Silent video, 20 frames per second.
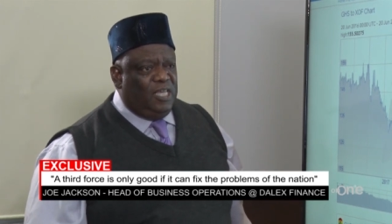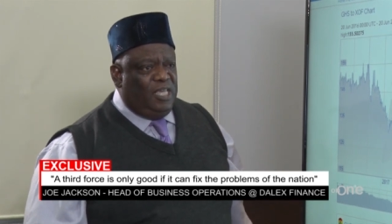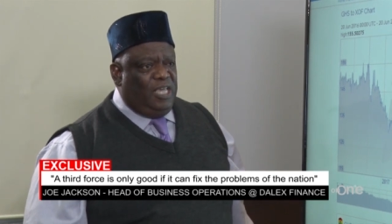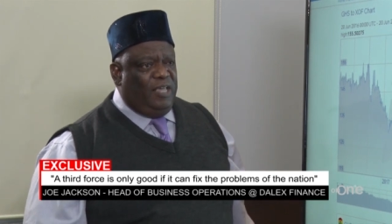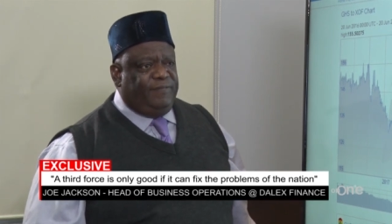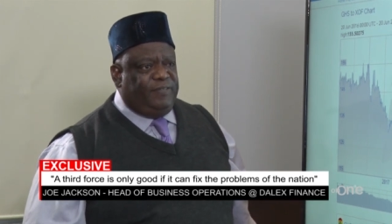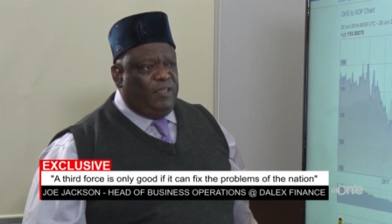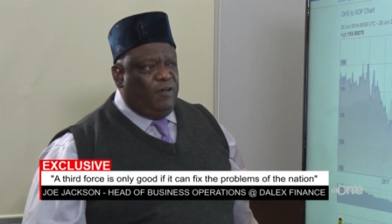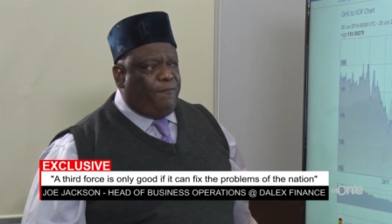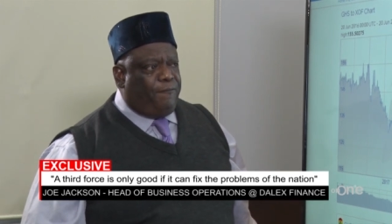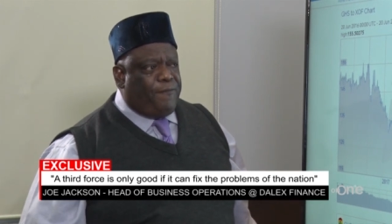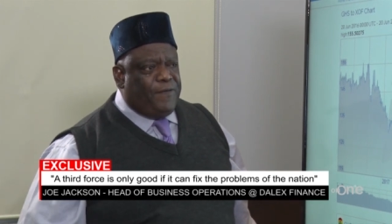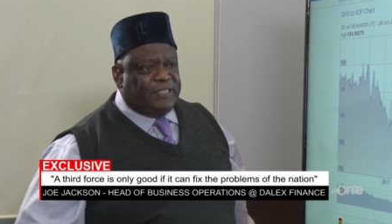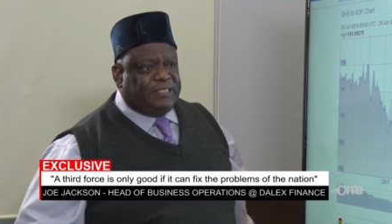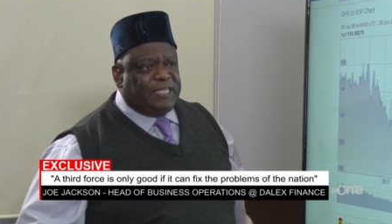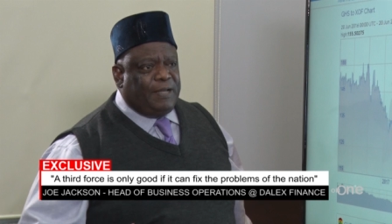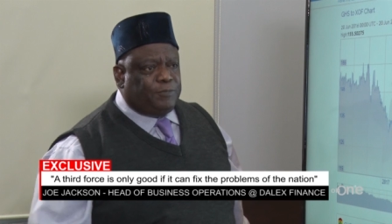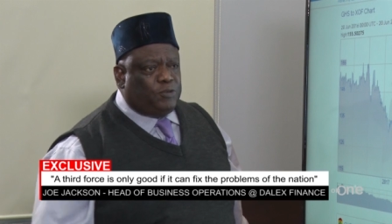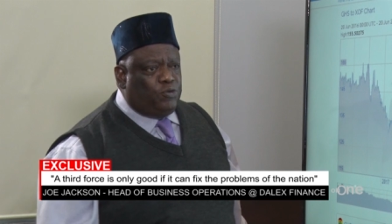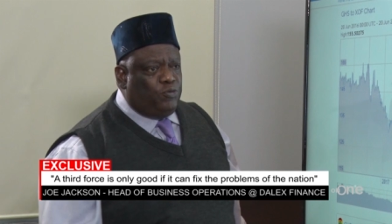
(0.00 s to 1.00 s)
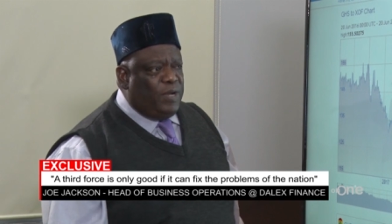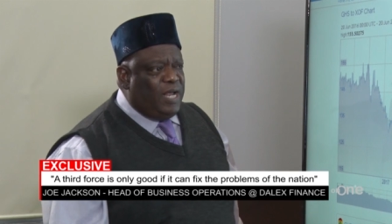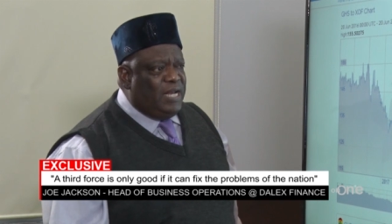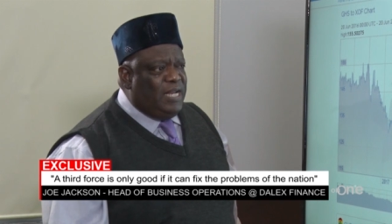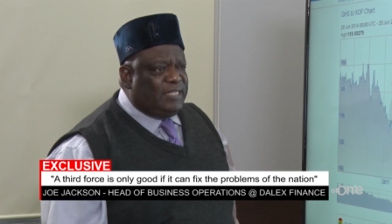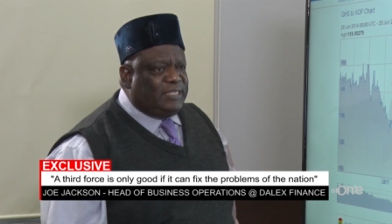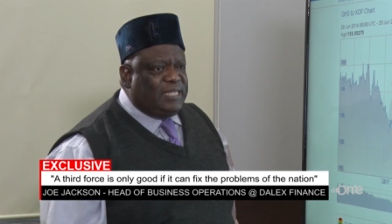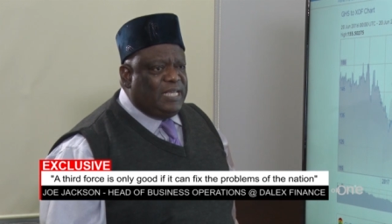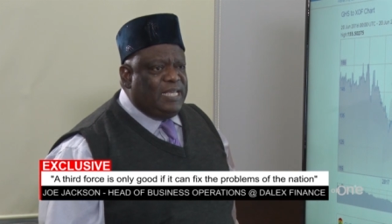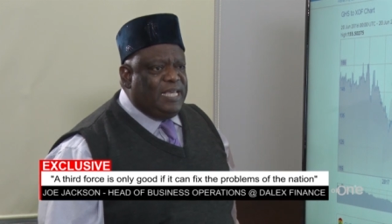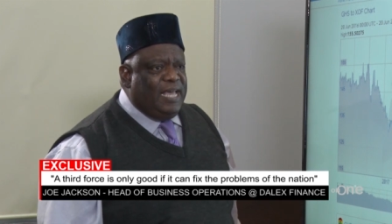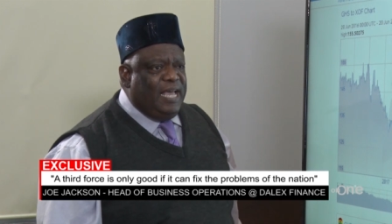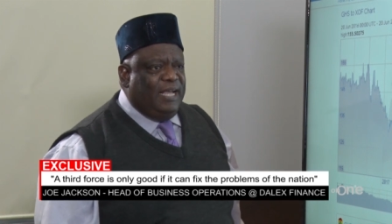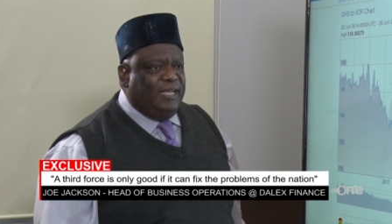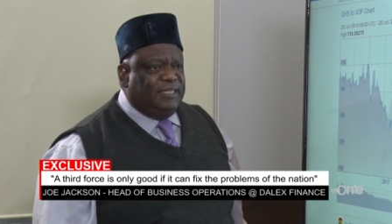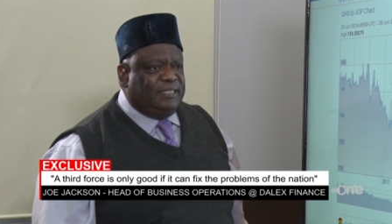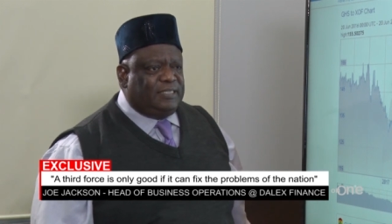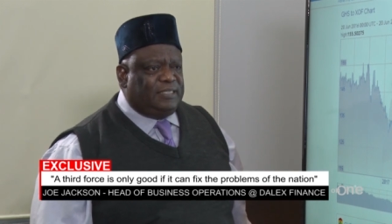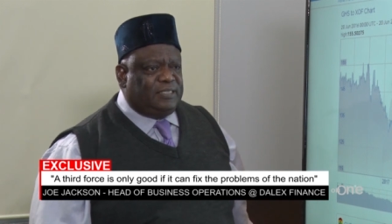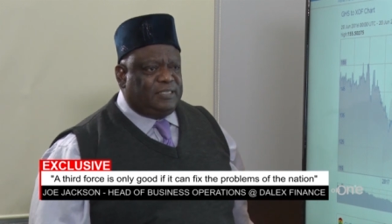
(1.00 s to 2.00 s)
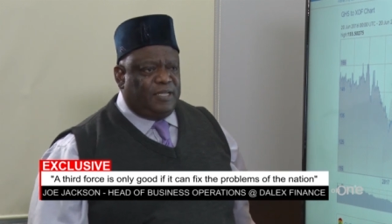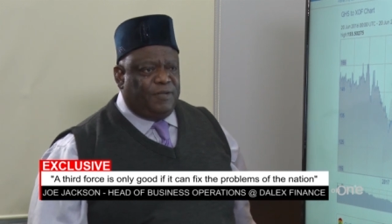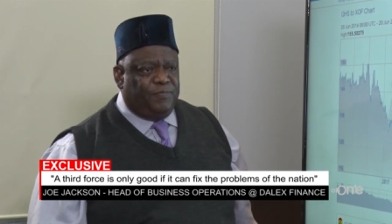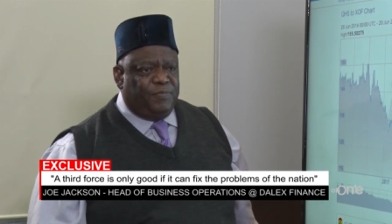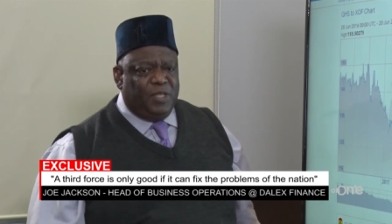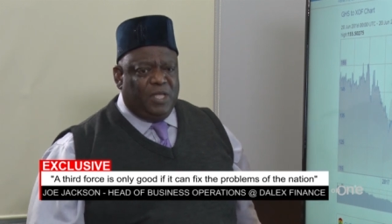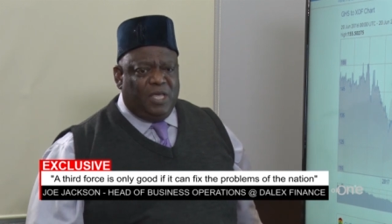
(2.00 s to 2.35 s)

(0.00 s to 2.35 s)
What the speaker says: If they'll face up to reality, yes.